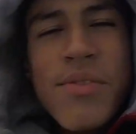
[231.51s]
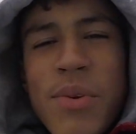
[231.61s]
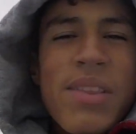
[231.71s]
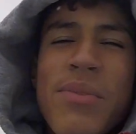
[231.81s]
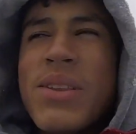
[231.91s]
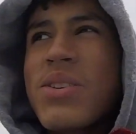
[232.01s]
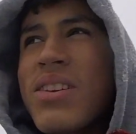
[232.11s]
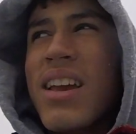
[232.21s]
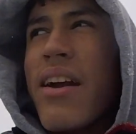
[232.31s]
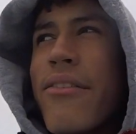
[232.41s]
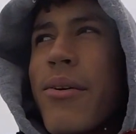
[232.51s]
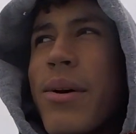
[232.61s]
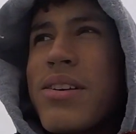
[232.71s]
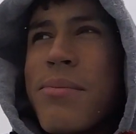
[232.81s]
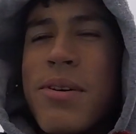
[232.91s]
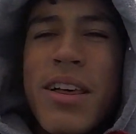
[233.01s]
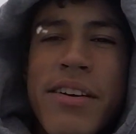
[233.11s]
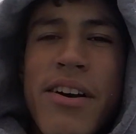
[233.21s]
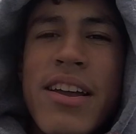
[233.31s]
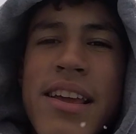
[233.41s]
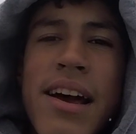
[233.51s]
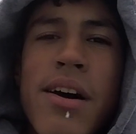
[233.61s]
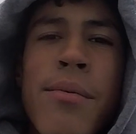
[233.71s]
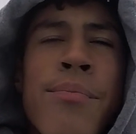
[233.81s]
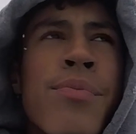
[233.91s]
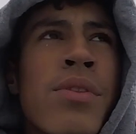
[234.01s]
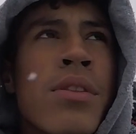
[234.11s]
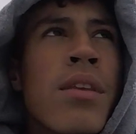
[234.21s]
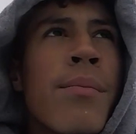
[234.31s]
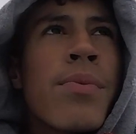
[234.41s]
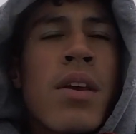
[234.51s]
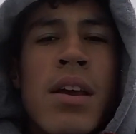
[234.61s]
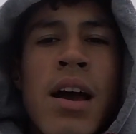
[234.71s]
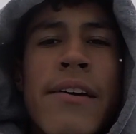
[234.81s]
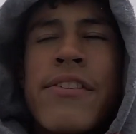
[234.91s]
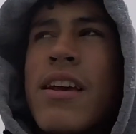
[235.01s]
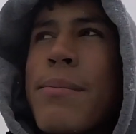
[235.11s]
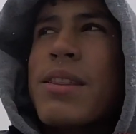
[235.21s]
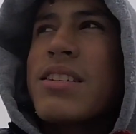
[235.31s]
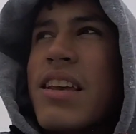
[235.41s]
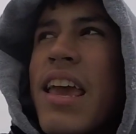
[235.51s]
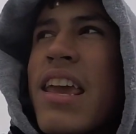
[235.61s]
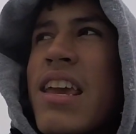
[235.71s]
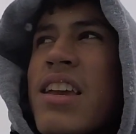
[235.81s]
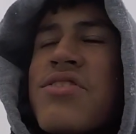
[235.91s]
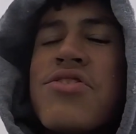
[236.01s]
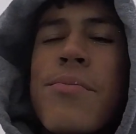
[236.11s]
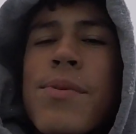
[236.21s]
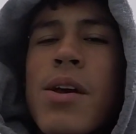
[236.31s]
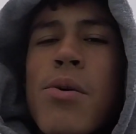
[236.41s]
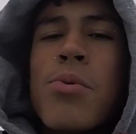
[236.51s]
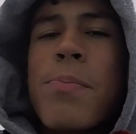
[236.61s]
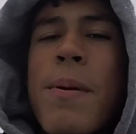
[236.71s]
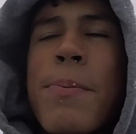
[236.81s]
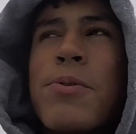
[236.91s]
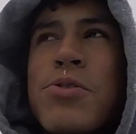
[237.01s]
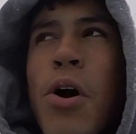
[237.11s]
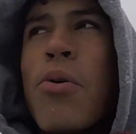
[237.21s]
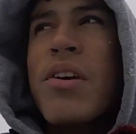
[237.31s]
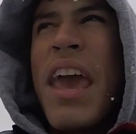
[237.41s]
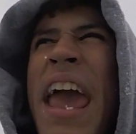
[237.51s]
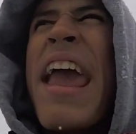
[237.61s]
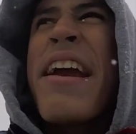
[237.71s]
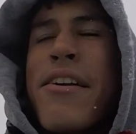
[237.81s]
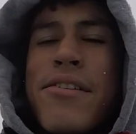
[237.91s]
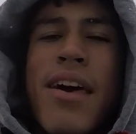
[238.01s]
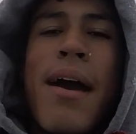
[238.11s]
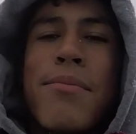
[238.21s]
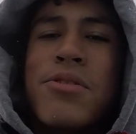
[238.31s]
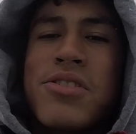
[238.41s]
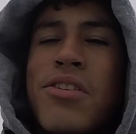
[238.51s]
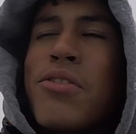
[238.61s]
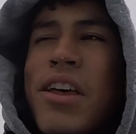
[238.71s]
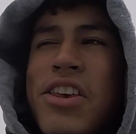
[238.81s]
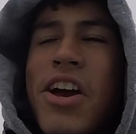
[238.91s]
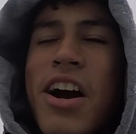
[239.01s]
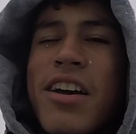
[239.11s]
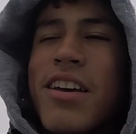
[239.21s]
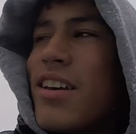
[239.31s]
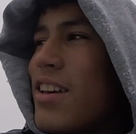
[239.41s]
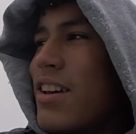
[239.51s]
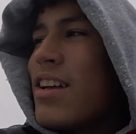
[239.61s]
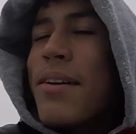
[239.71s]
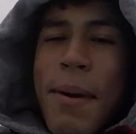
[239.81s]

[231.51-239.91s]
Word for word: we, we do this like every winter, but like right now, I feel like I'm at this age where people don't care that I'm still like young. Like